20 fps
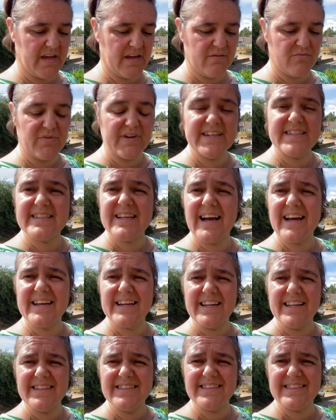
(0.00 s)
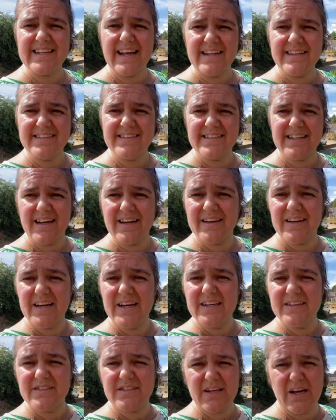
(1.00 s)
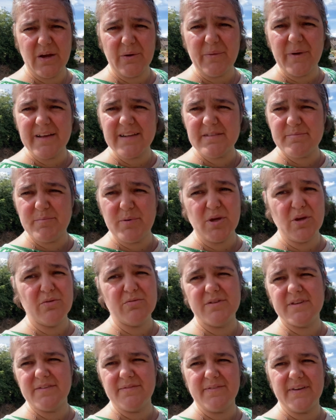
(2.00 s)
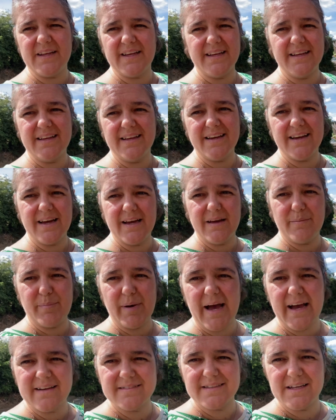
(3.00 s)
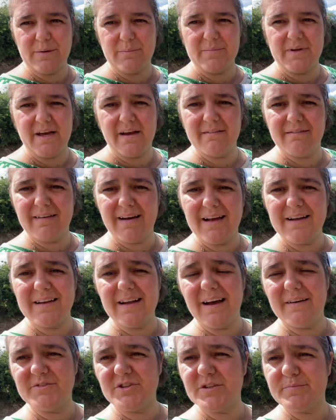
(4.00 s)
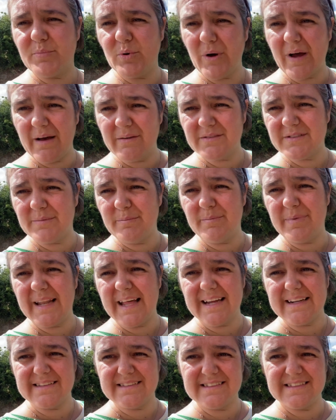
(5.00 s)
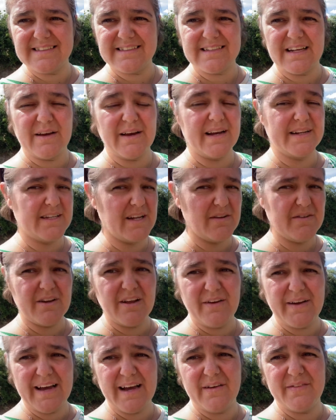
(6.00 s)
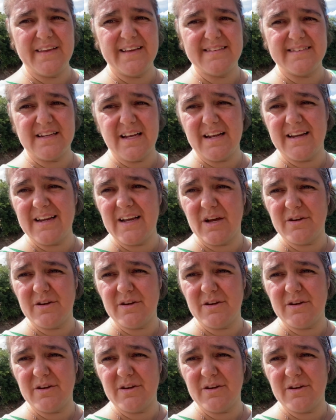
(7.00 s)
recycling centre. So it's beautifully packed up now, and I've just put out some plants. So I don't know how these are going to go,